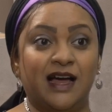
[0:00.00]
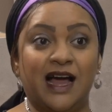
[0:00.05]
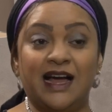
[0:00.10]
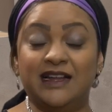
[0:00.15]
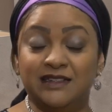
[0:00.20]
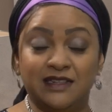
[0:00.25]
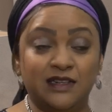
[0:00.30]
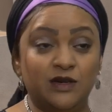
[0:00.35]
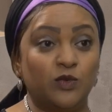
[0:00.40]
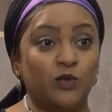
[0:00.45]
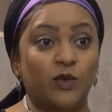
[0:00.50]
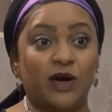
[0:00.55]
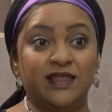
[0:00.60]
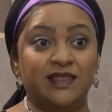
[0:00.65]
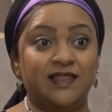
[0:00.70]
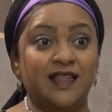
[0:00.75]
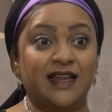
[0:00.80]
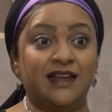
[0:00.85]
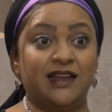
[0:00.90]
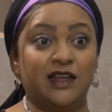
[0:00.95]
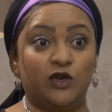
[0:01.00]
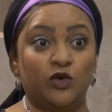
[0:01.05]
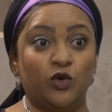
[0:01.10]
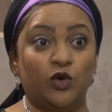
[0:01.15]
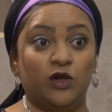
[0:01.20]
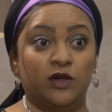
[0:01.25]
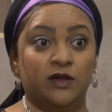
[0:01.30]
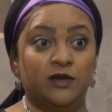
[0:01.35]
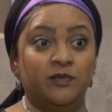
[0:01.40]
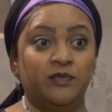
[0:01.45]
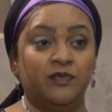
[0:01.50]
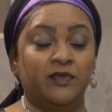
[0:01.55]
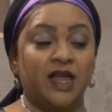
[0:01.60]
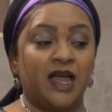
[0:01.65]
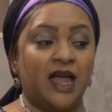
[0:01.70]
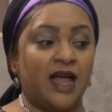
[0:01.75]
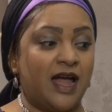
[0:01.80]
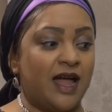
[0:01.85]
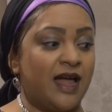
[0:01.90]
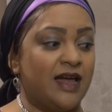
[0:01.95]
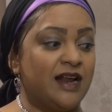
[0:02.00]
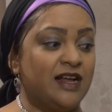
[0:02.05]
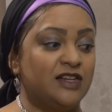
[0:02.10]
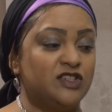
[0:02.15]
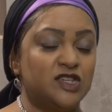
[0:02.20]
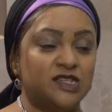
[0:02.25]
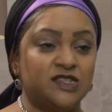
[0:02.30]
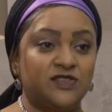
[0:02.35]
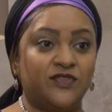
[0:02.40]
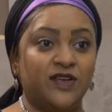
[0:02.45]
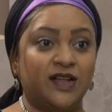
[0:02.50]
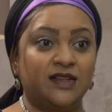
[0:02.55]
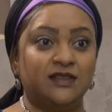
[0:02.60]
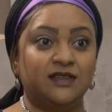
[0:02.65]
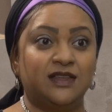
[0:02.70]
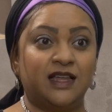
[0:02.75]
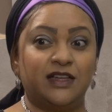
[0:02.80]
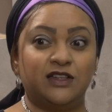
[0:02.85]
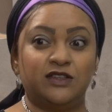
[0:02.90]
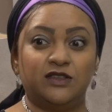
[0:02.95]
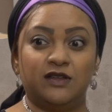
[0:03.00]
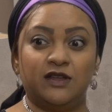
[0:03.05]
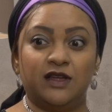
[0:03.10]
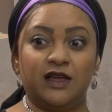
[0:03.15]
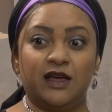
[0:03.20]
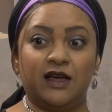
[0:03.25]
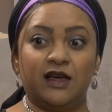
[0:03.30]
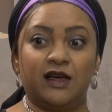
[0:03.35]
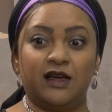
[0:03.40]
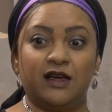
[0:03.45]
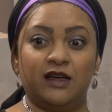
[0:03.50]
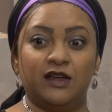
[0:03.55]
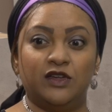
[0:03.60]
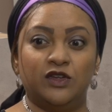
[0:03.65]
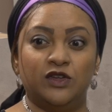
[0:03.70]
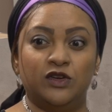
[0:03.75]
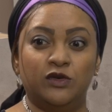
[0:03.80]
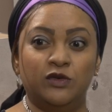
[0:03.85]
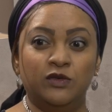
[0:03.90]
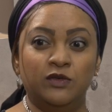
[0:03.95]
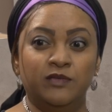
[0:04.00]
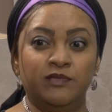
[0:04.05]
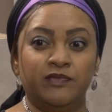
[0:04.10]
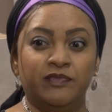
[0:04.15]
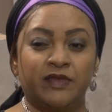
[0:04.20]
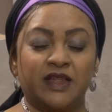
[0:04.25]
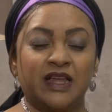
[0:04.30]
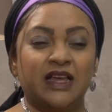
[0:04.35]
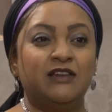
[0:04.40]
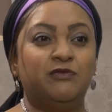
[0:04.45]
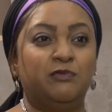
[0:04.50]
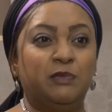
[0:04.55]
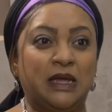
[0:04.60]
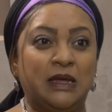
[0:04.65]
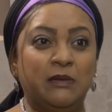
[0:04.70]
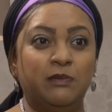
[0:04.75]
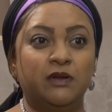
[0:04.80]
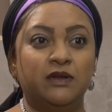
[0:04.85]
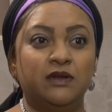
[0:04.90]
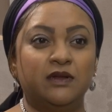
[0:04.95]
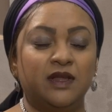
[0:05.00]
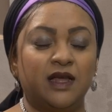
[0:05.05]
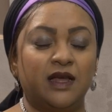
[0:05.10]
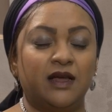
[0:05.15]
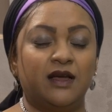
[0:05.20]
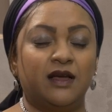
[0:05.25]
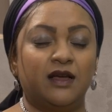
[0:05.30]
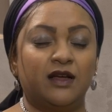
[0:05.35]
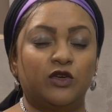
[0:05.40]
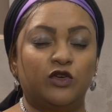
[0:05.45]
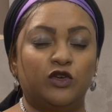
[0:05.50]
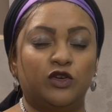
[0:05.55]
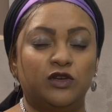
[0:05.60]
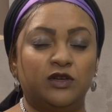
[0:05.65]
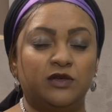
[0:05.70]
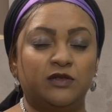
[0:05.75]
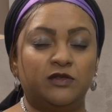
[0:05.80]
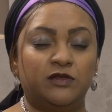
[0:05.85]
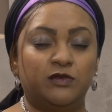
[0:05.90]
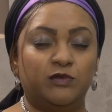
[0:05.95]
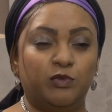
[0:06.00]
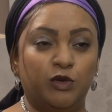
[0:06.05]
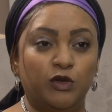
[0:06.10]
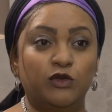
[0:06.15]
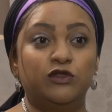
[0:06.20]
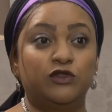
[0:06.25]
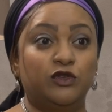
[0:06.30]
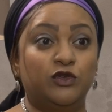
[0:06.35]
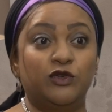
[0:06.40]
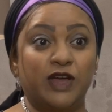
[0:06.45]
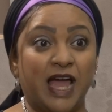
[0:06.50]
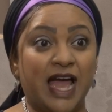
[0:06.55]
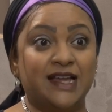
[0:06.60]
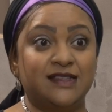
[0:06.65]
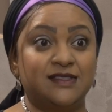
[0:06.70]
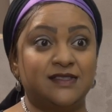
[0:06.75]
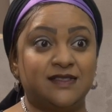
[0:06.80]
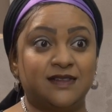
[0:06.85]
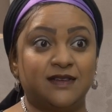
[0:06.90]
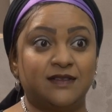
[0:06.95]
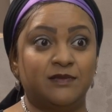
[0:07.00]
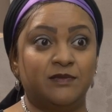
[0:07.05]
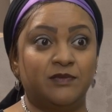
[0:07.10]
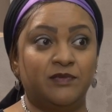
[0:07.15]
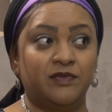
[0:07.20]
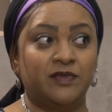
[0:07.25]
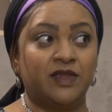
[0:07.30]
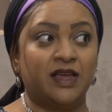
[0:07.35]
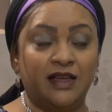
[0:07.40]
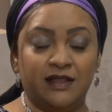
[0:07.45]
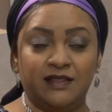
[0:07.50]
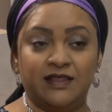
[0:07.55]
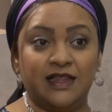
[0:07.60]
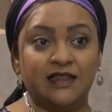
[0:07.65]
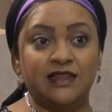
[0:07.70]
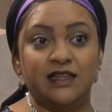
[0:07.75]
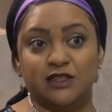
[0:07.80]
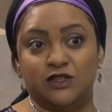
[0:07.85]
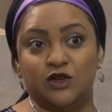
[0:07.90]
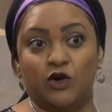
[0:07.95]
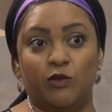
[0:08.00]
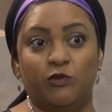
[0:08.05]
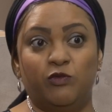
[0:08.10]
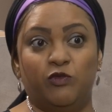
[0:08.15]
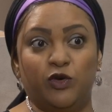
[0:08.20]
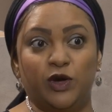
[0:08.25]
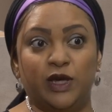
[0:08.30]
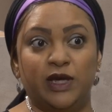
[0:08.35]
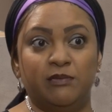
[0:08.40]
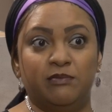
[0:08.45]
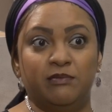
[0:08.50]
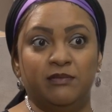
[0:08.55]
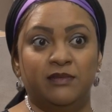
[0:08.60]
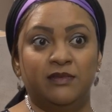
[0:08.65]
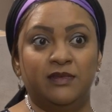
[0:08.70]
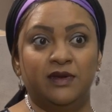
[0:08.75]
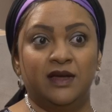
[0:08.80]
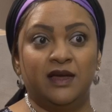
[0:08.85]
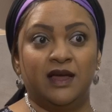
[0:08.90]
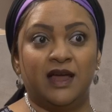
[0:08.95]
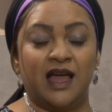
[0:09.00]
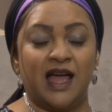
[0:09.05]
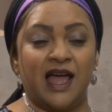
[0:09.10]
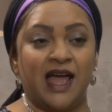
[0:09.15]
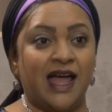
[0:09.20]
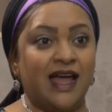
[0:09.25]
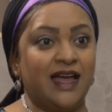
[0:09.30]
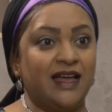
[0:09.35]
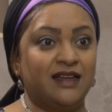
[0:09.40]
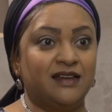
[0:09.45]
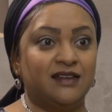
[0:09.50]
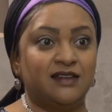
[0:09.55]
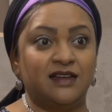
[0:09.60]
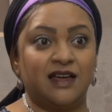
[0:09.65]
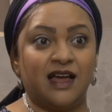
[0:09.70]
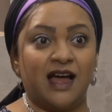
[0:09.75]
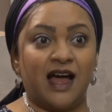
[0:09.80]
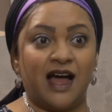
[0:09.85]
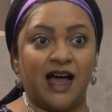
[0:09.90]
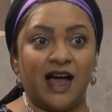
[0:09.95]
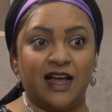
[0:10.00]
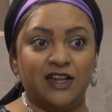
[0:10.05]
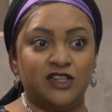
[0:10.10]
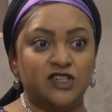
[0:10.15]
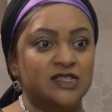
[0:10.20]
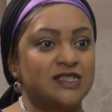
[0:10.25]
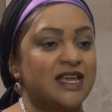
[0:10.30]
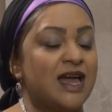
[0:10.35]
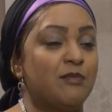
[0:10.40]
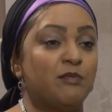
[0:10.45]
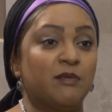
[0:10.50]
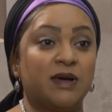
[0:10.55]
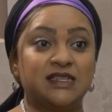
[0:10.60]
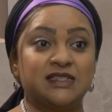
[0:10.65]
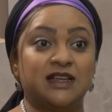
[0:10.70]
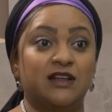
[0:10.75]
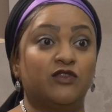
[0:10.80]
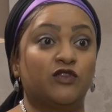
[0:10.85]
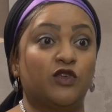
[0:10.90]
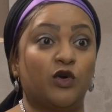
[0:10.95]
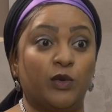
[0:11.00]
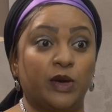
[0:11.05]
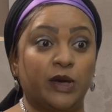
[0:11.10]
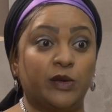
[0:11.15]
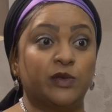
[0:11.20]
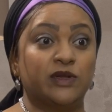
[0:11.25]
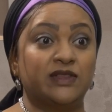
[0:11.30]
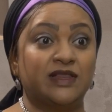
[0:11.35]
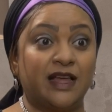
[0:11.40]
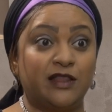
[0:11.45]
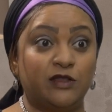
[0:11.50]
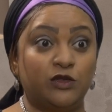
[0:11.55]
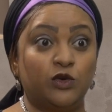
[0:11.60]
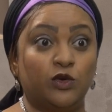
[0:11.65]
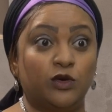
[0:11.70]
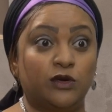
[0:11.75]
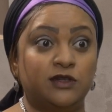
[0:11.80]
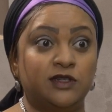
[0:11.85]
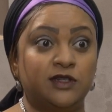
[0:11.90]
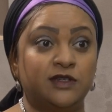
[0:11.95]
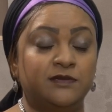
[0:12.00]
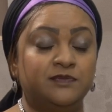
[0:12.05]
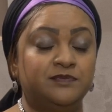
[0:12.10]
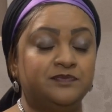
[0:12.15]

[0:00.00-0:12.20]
I didn't want that at all. And I just felt that, you know, if people could pull through cancer, then there's hope for him. And I just kept myself going with that thought.